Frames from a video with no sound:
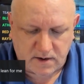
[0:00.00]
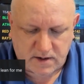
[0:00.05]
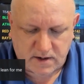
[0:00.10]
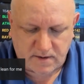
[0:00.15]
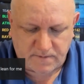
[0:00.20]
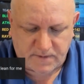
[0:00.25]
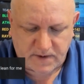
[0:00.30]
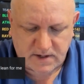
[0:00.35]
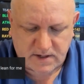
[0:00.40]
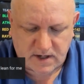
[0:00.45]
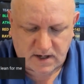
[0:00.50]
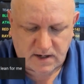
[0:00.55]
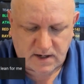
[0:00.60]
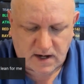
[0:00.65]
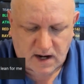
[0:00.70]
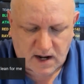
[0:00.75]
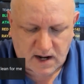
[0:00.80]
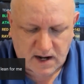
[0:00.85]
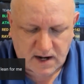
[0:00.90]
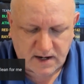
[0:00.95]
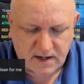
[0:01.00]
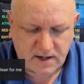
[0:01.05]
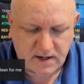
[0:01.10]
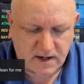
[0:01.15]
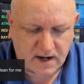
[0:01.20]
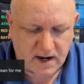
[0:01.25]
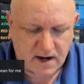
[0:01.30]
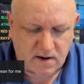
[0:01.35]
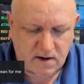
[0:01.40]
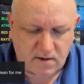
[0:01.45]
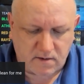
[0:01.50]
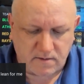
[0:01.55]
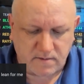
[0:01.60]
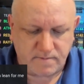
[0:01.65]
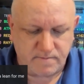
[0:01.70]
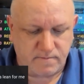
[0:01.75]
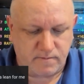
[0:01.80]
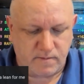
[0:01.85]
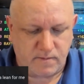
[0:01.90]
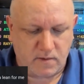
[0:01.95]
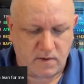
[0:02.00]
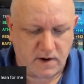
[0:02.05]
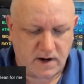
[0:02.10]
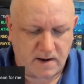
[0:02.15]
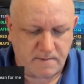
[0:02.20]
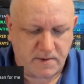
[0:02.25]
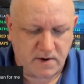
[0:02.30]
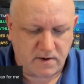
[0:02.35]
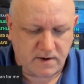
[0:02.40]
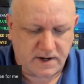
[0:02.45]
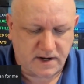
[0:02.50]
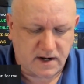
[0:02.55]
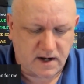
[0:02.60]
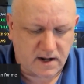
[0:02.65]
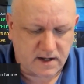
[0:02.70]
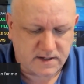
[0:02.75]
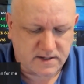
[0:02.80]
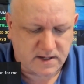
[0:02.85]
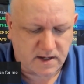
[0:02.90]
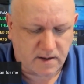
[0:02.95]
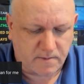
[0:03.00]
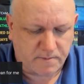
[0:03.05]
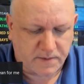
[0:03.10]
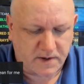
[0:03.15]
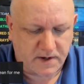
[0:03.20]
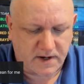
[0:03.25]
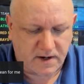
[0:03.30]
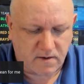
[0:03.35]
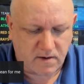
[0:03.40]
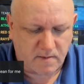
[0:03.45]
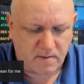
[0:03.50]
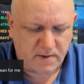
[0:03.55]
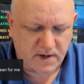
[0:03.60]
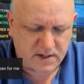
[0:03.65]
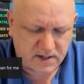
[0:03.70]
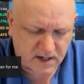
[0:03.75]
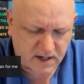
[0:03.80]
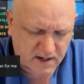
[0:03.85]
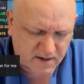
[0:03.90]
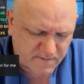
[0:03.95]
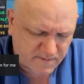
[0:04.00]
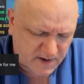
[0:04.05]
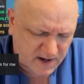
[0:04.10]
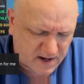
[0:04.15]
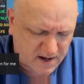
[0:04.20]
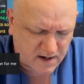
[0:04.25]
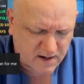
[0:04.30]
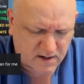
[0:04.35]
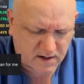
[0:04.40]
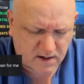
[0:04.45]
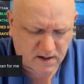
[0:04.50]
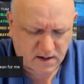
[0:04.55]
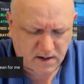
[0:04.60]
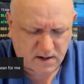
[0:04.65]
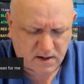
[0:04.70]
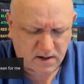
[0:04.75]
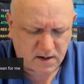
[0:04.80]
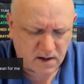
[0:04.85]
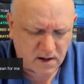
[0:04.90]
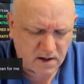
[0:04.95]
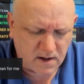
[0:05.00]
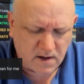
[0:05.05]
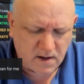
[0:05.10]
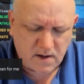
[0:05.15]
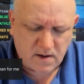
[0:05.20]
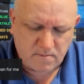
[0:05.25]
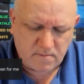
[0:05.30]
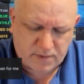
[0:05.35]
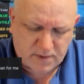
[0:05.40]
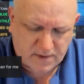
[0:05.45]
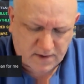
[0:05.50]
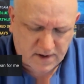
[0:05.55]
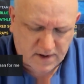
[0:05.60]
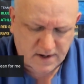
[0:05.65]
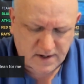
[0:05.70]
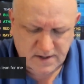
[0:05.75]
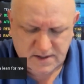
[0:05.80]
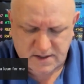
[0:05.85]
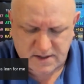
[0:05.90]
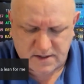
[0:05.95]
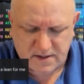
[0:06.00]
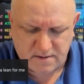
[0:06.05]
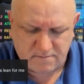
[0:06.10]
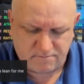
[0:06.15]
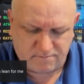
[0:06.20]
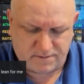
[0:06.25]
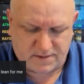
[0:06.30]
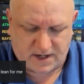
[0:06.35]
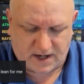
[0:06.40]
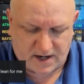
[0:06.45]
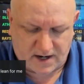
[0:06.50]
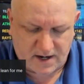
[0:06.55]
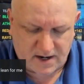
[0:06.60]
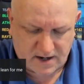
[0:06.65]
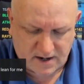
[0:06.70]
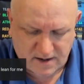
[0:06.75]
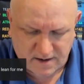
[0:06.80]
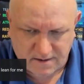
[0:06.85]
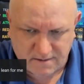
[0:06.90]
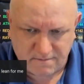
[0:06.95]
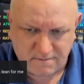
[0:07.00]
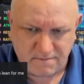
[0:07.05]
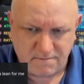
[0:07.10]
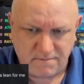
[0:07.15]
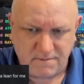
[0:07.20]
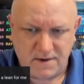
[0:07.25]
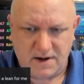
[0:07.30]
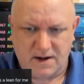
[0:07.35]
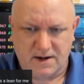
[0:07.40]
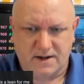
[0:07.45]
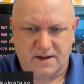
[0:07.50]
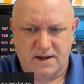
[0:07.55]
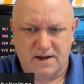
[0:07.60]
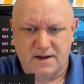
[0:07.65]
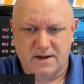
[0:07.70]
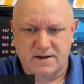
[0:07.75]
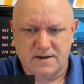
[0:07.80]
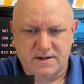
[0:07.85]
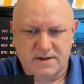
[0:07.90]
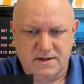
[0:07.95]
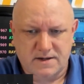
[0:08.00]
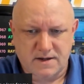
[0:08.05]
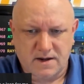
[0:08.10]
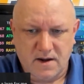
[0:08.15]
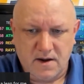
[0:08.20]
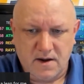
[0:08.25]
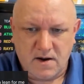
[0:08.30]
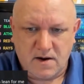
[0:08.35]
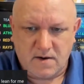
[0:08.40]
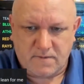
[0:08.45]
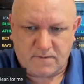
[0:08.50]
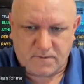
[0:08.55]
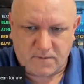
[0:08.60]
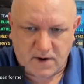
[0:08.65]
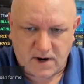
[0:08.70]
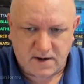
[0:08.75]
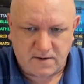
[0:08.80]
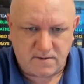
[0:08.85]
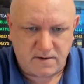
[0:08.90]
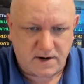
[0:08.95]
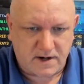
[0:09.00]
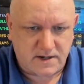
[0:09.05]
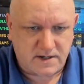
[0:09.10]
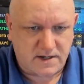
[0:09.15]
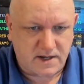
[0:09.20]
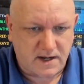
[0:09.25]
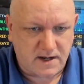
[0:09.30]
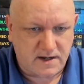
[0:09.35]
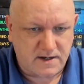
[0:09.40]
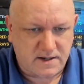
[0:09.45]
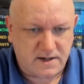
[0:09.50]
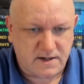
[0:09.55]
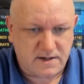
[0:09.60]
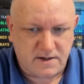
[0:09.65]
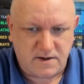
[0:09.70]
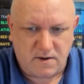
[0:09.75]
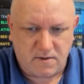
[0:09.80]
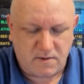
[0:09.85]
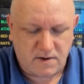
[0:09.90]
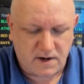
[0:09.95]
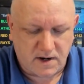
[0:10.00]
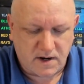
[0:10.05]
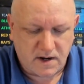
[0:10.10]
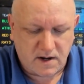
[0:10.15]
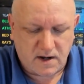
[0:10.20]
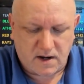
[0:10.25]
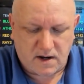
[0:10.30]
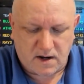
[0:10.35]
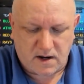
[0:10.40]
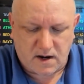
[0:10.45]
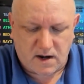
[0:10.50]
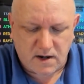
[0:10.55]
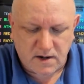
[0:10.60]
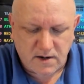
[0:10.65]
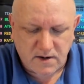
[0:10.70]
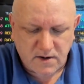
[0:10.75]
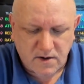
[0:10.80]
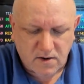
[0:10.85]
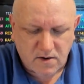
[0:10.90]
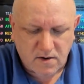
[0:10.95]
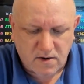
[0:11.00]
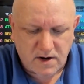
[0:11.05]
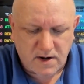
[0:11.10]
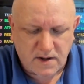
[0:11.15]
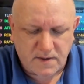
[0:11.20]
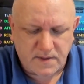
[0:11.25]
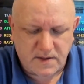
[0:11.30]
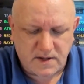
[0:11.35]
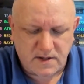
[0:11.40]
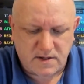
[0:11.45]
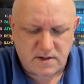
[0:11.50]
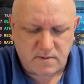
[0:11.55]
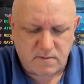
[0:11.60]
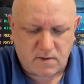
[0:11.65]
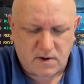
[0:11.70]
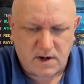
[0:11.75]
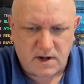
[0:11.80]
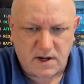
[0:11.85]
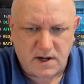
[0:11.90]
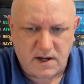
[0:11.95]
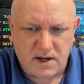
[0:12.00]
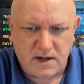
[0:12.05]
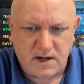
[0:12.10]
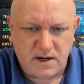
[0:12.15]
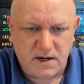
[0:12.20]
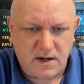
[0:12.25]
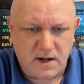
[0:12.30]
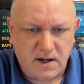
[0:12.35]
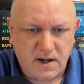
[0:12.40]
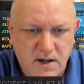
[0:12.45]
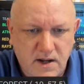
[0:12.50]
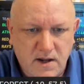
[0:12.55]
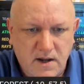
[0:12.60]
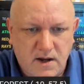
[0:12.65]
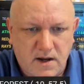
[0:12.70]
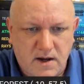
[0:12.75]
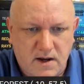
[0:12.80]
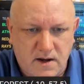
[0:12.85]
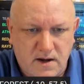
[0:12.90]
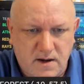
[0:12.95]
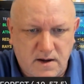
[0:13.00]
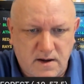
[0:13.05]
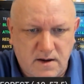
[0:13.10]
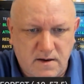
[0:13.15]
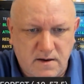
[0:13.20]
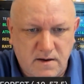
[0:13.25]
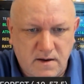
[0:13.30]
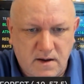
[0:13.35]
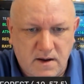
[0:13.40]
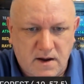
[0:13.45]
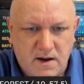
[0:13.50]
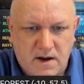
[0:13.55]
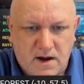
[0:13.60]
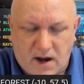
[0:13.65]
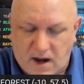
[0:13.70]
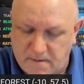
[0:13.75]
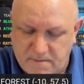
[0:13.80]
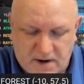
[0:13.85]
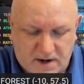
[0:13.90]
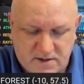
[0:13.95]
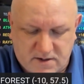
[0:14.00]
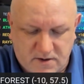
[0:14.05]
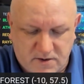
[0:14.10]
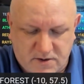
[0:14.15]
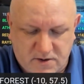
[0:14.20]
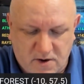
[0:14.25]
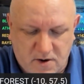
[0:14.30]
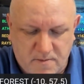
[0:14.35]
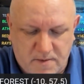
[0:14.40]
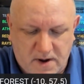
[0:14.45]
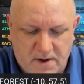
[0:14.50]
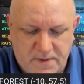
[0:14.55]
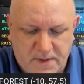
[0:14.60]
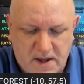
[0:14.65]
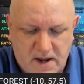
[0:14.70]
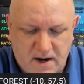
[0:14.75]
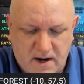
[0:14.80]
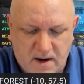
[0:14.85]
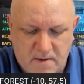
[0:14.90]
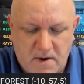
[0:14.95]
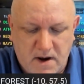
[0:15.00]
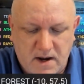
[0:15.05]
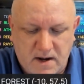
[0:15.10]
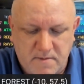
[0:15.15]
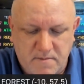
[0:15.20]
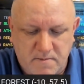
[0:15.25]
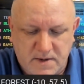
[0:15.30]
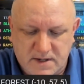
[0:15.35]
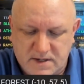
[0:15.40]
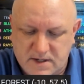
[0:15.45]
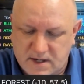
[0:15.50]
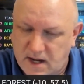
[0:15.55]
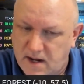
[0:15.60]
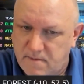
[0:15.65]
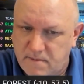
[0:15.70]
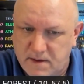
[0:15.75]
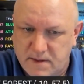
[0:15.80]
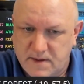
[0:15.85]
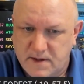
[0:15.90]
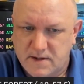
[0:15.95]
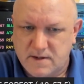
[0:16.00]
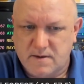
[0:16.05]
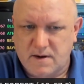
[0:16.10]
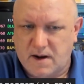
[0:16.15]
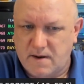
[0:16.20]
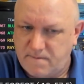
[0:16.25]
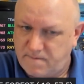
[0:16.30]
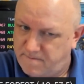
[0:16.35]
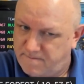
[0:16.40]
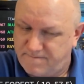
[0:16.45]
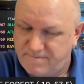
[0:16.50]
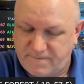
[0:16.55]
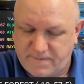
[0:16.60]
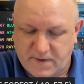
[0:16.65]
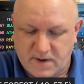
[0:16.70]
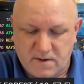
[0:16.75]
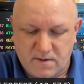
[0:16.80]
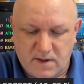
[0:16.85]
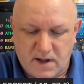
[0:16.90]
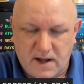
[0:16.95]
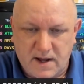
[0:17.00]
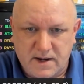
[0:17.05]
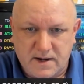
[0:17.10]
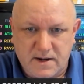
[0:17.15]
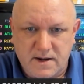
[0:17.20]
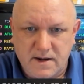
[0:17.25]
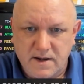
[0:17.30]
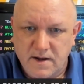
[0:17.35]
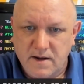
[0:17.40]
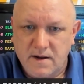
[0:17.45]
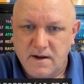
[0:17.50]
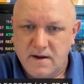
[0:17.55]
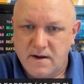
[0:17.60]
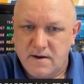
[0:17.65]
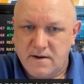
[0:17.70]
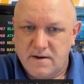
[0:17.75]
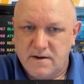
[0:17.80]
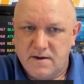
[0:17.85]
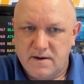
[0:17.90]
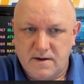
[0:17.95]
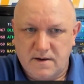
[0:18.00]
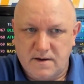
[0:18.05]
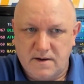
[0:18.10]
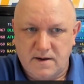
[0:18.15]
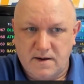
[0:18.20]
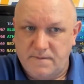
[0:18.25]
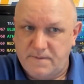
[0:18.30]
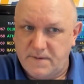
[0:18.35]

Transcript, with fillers: if it's a 9 now, boy, I better get on something here. I'm going to take Vandy plus 10, I guess. Frederick says he's going under in this one. I'm not so sure about that. I might even be saving this. I feel like if